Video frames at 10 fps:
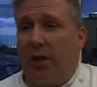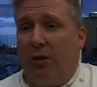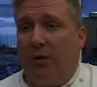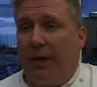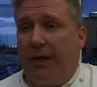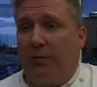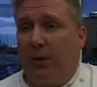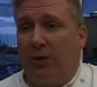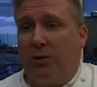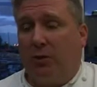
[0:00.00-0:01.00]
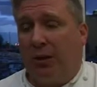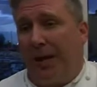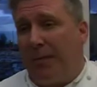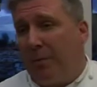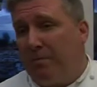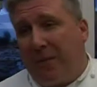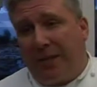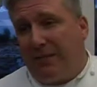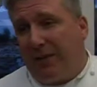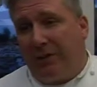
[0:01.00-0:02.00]
locally as possible, and I'm a
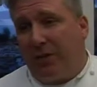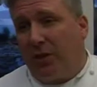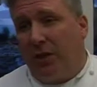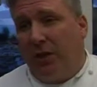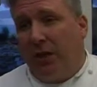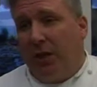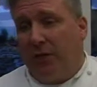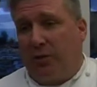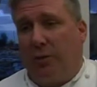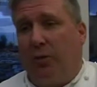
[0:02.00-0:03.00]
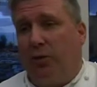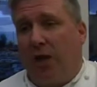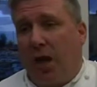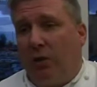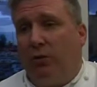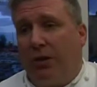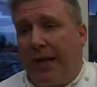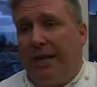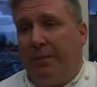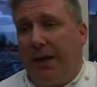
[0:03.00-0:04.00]
massive advocate of supporting local
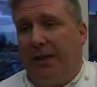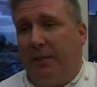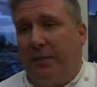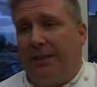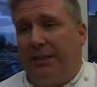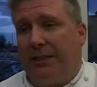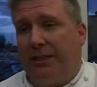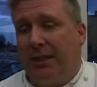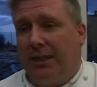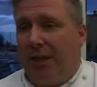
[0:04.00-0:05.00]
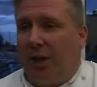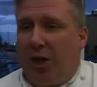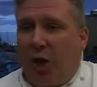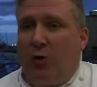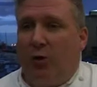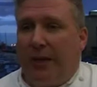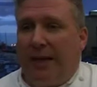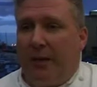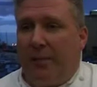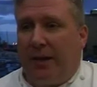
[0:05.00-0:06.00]
independent businesses and local
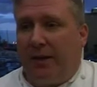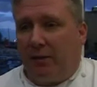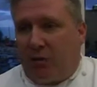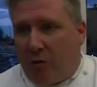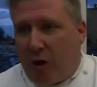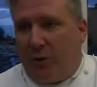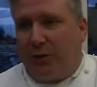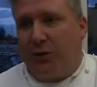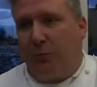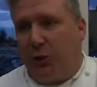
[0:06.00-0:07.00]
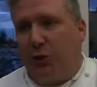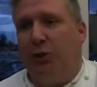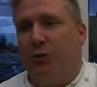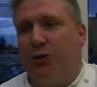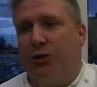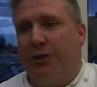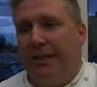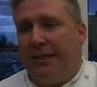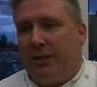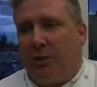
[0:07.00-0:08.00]
independent growers and producers
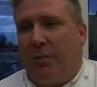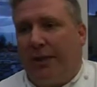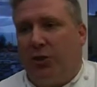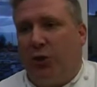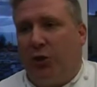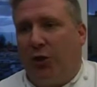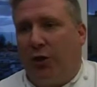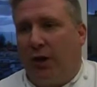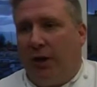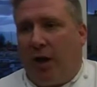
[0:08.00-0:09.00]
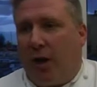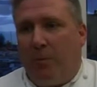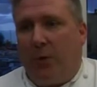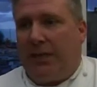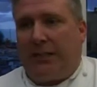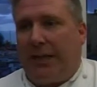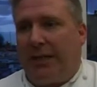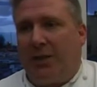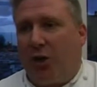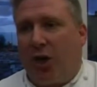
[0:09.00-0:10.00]
to make sure that our money
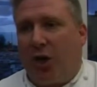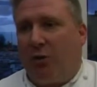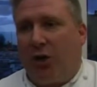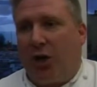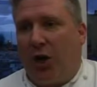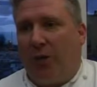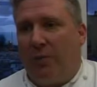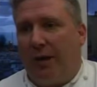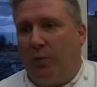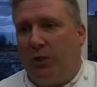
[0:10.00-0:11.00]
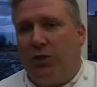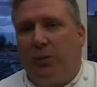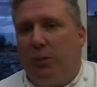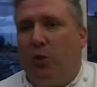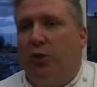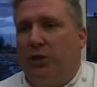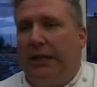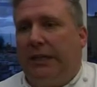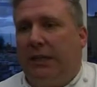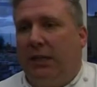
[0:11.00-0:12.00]
stays in our local economy and we're supporting